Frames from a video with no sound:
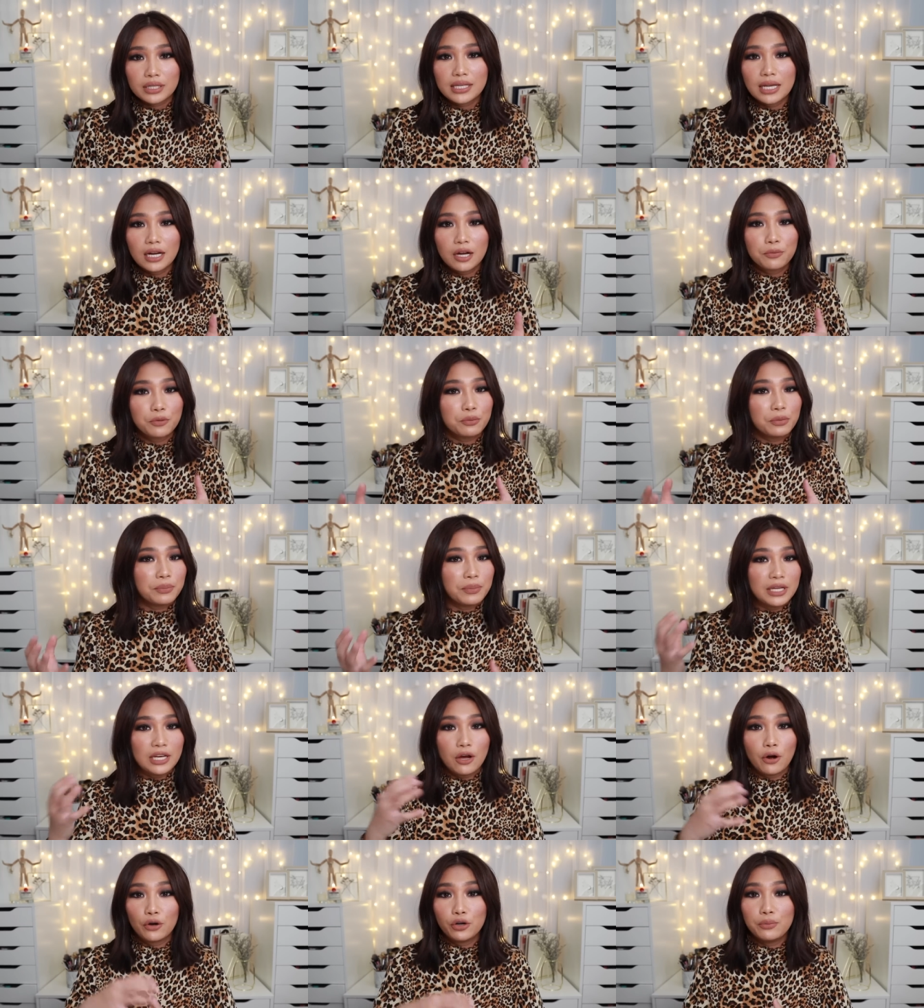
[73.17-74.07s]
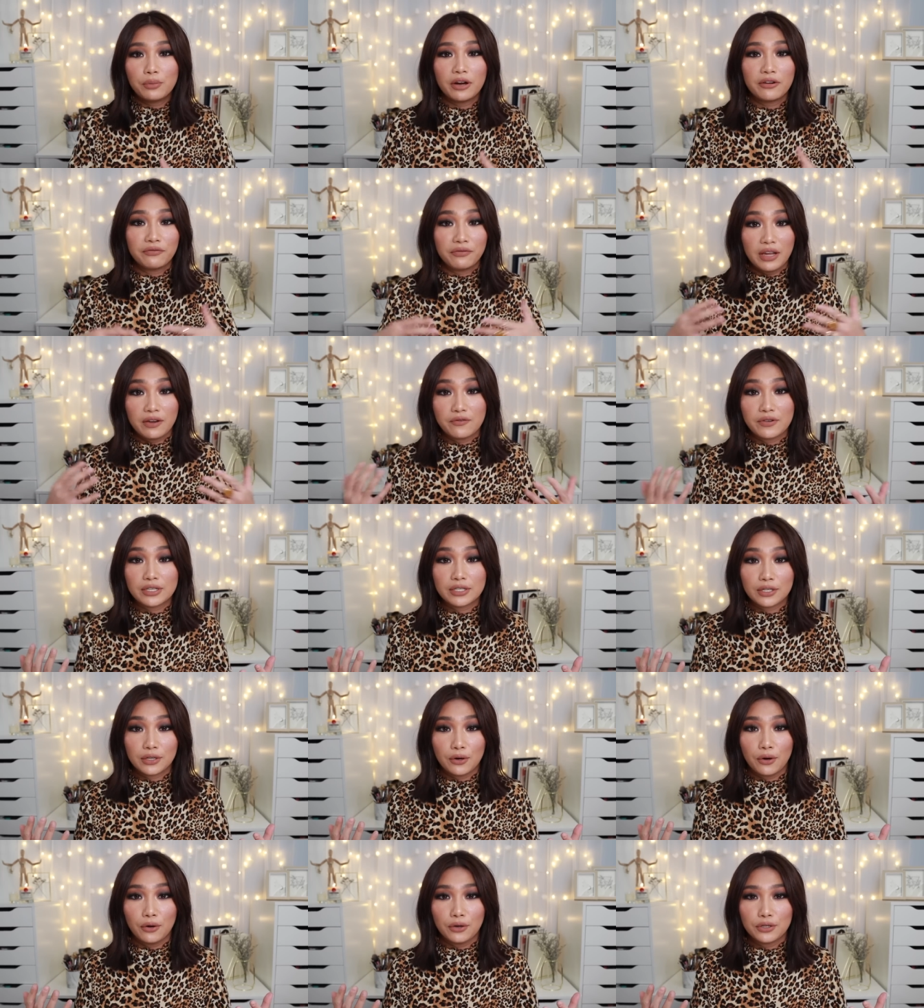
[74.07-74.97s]
Talagang pumipili ako ng mga favorites
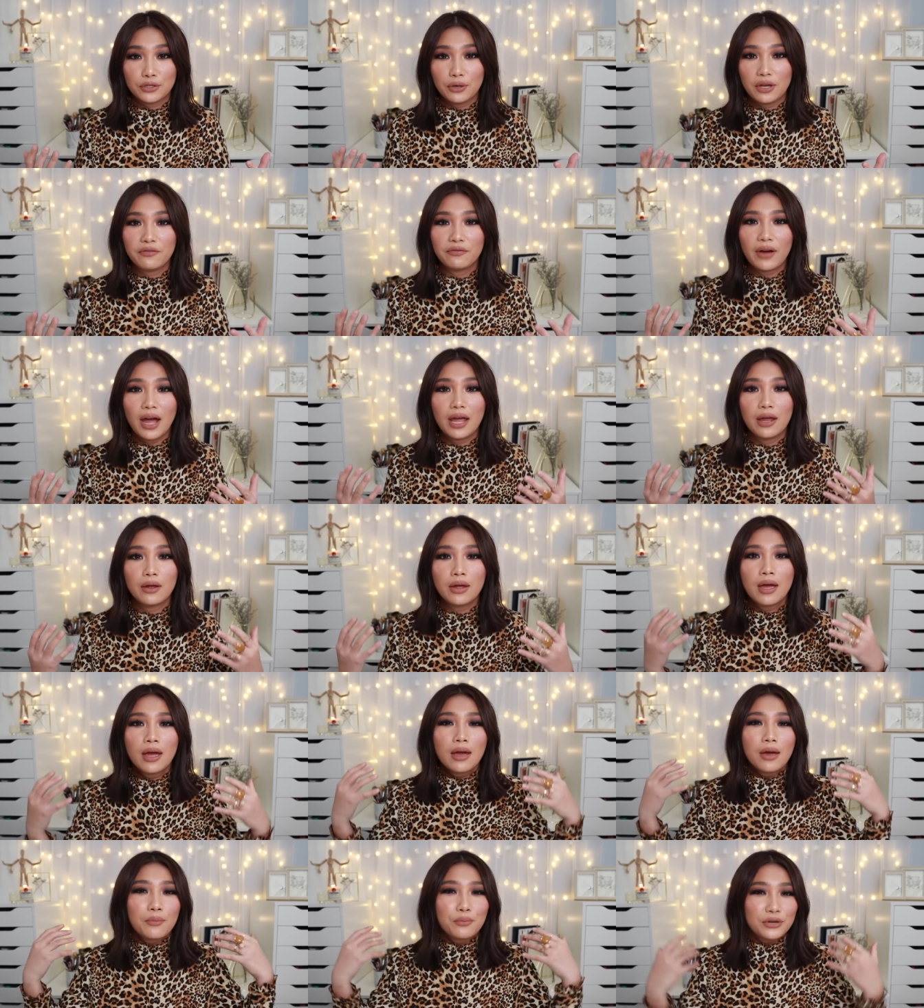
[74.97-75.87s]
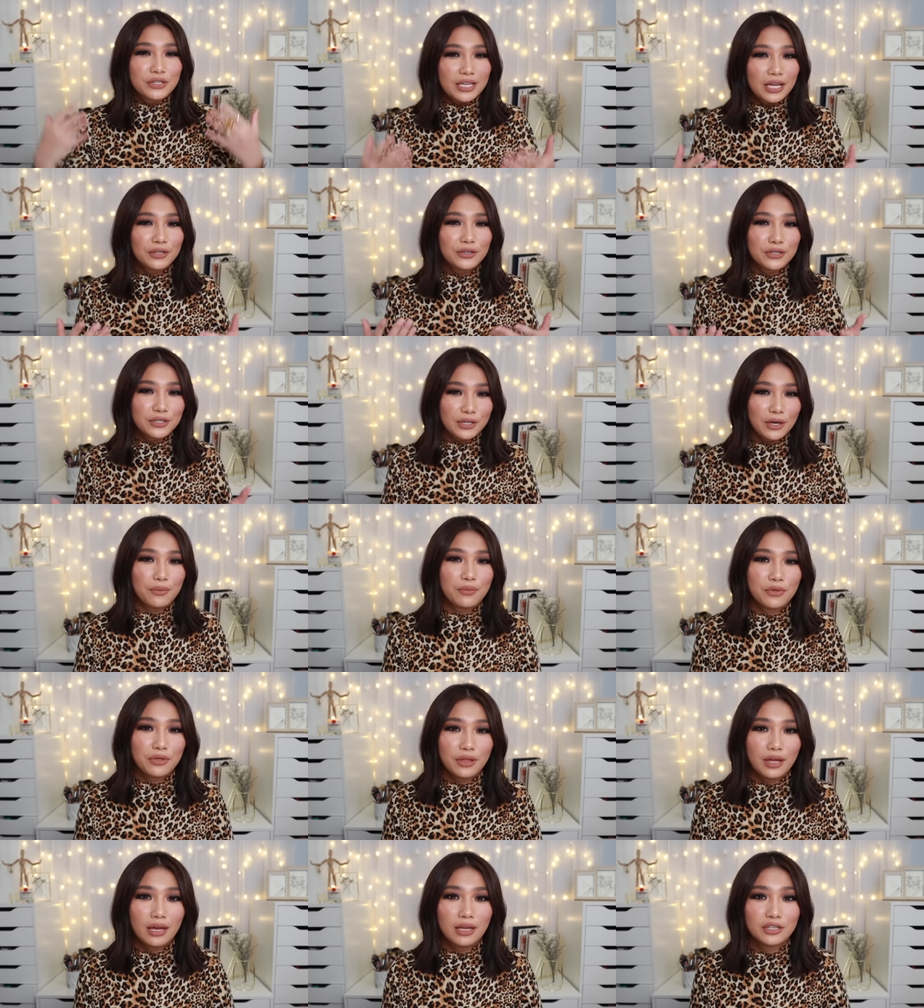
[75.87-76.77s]
ko. So if I present you
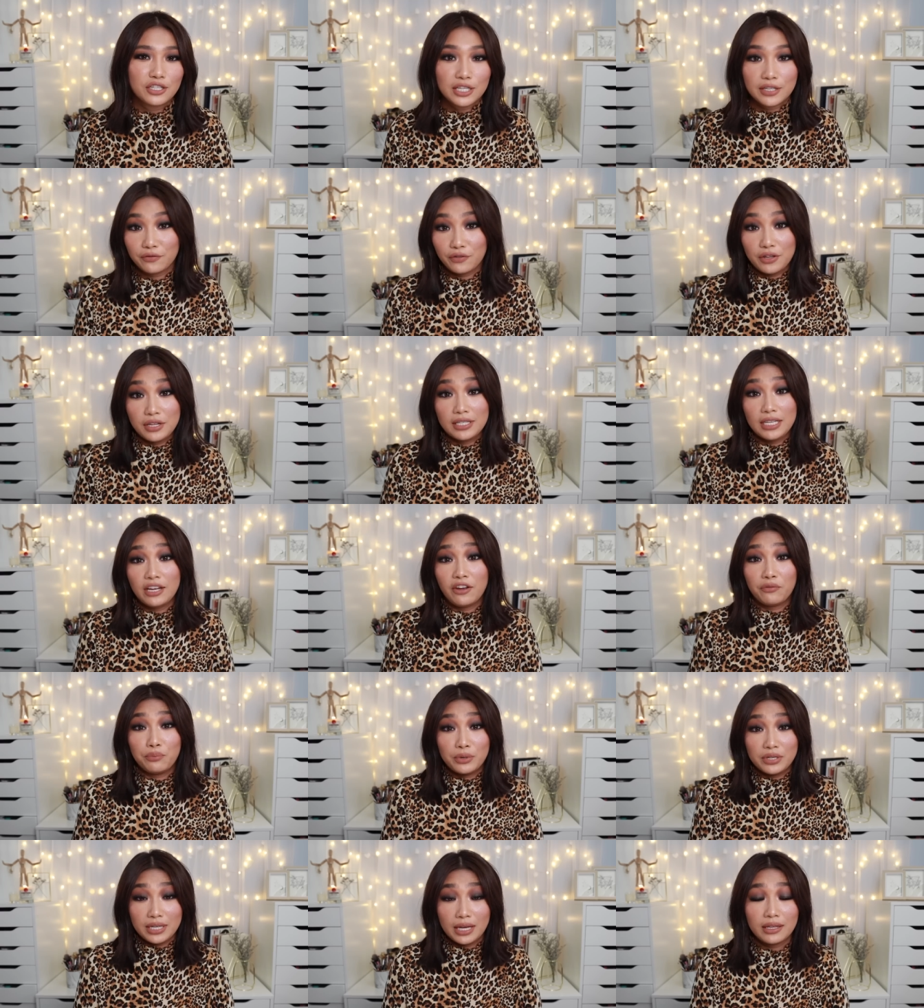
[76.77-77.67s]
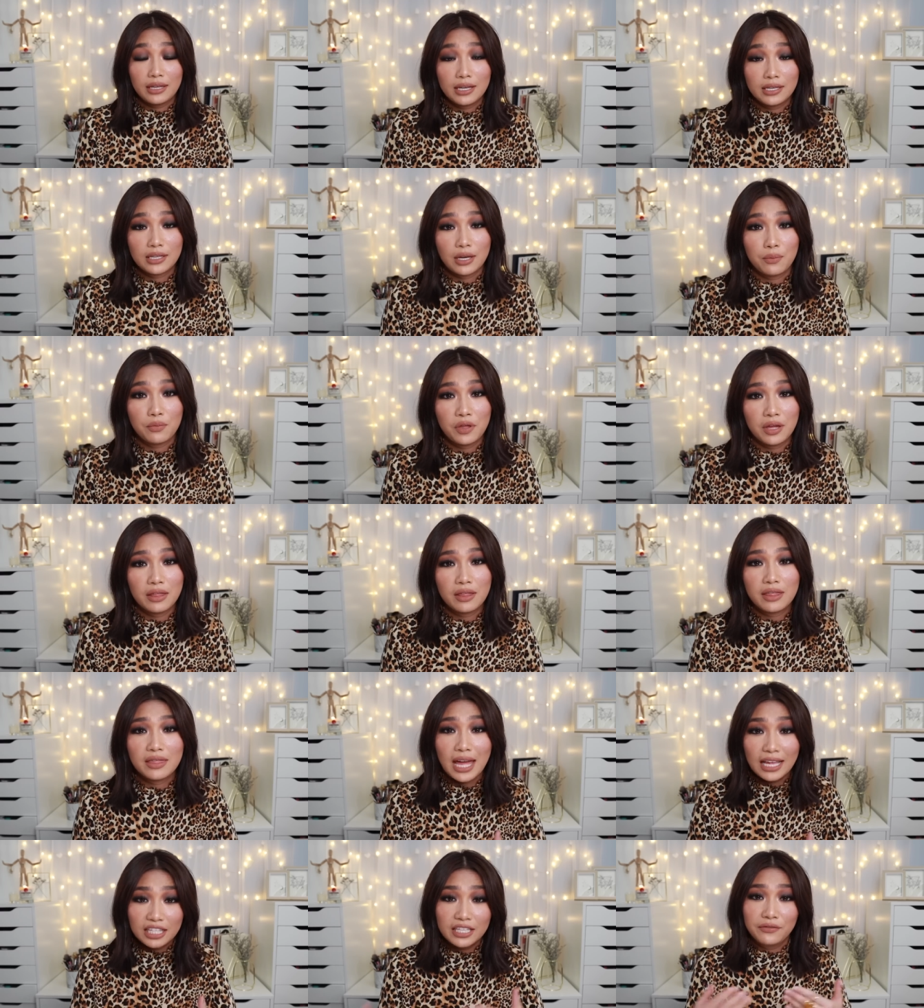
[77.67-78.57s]
something just for the sake of presenting something, then
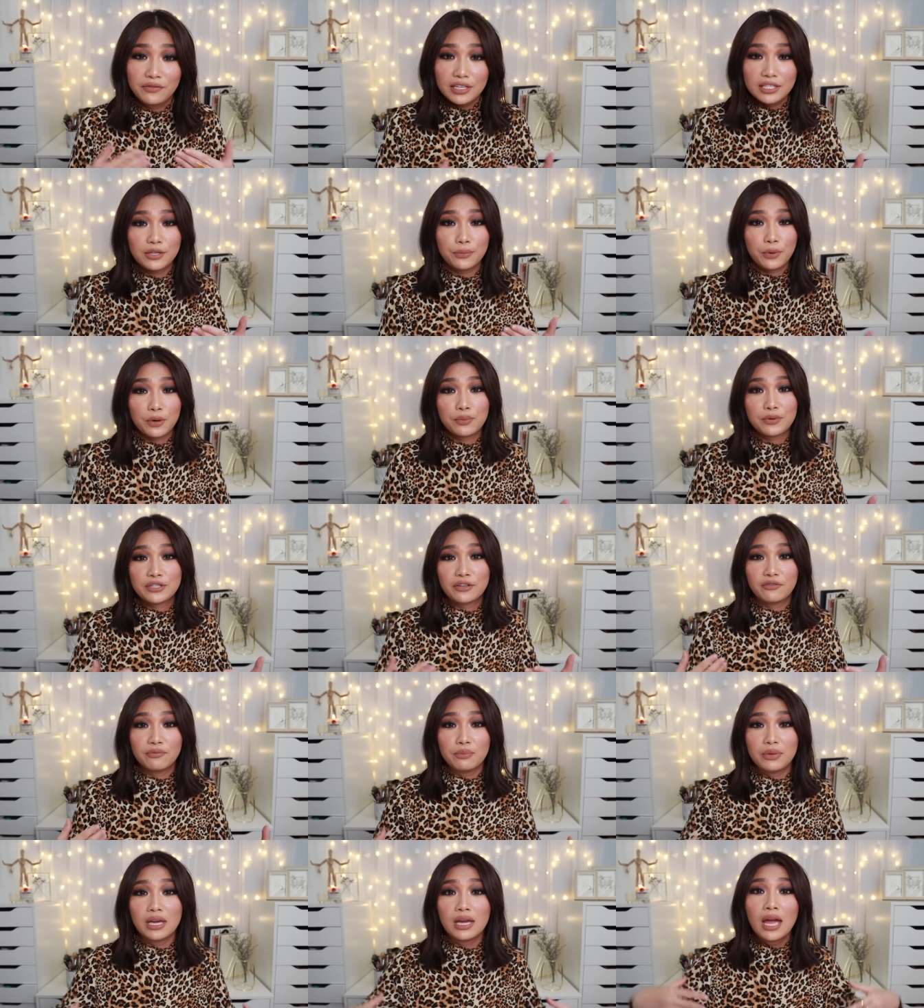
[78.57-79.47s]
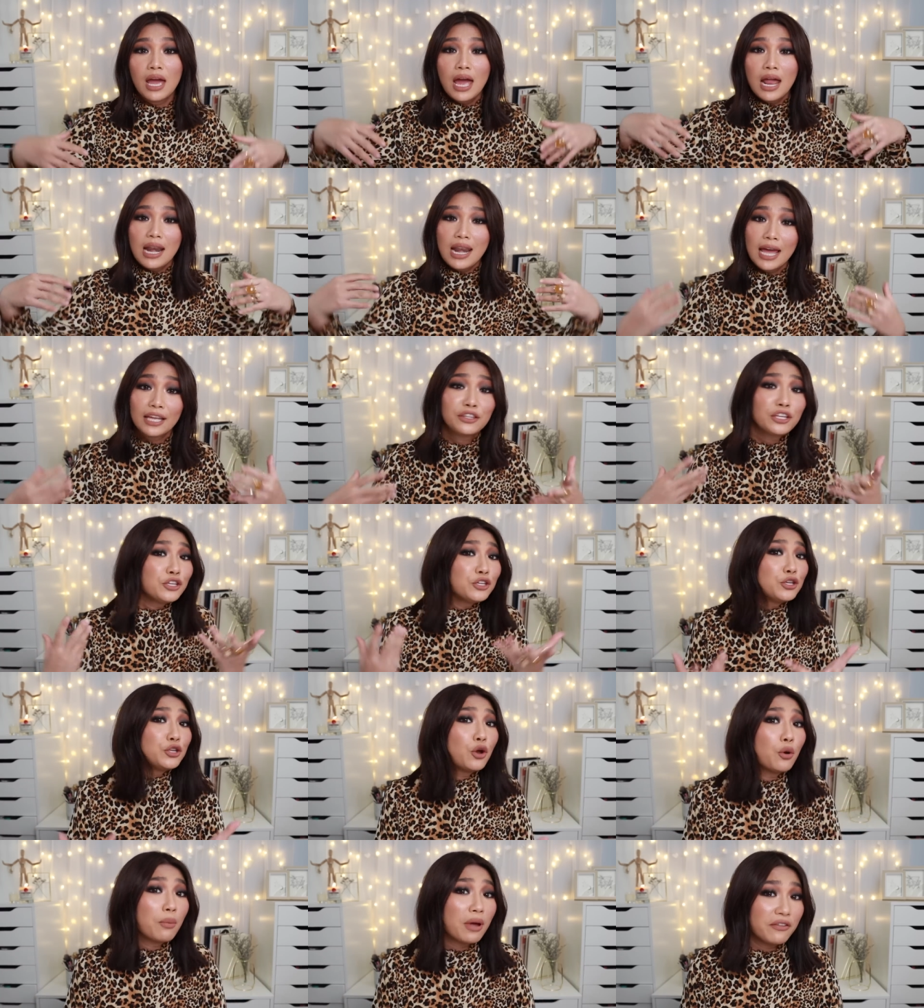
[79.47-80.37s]
that defeats the purpose of me letting
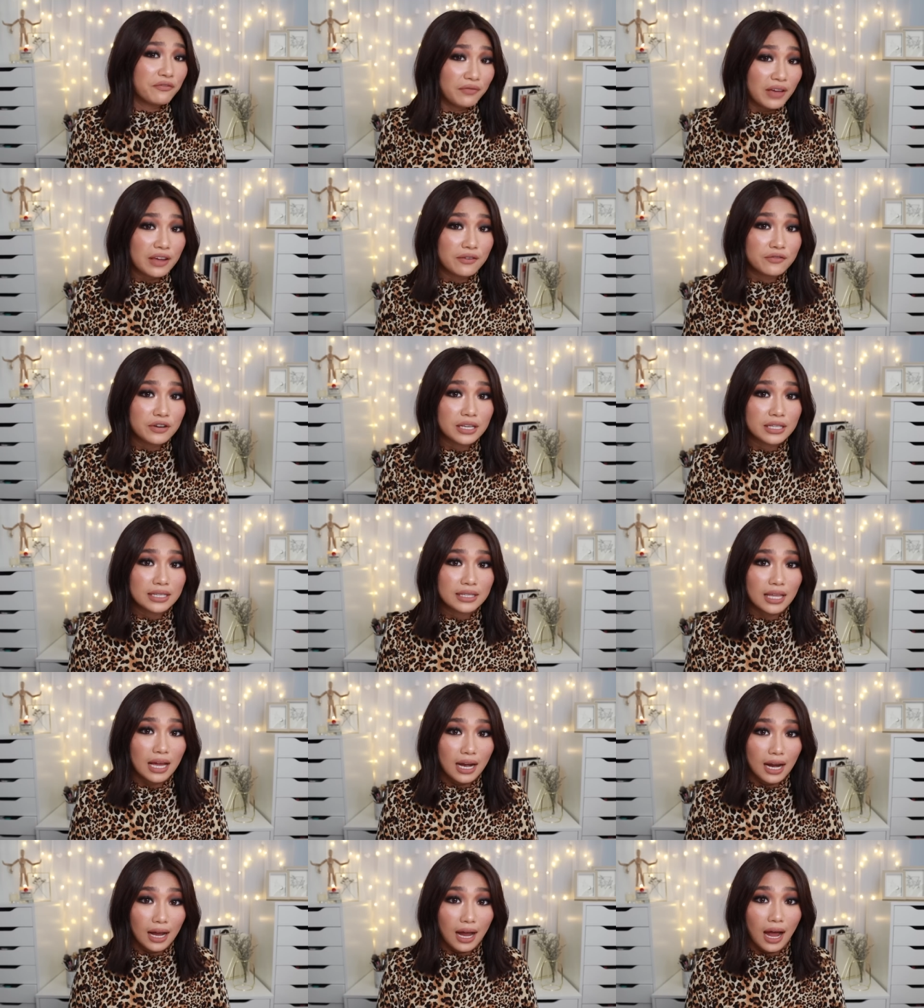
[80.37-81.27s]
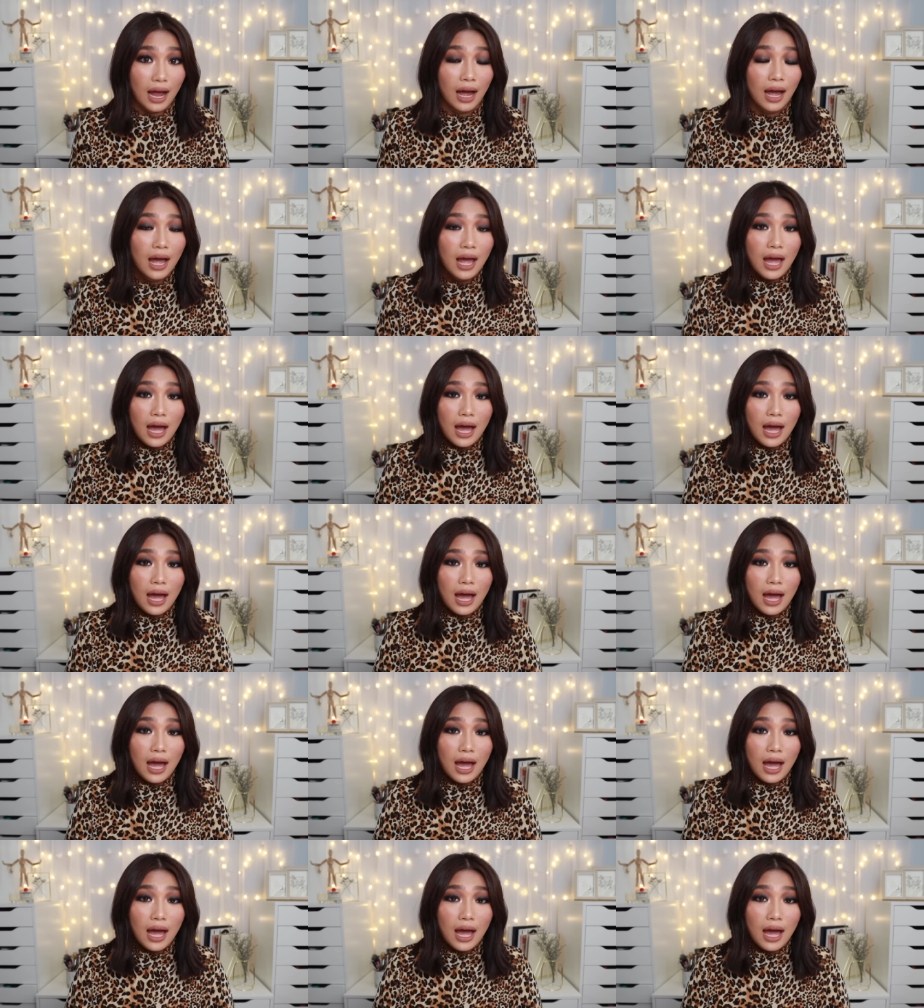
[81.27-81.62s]
you know my favorites talaga.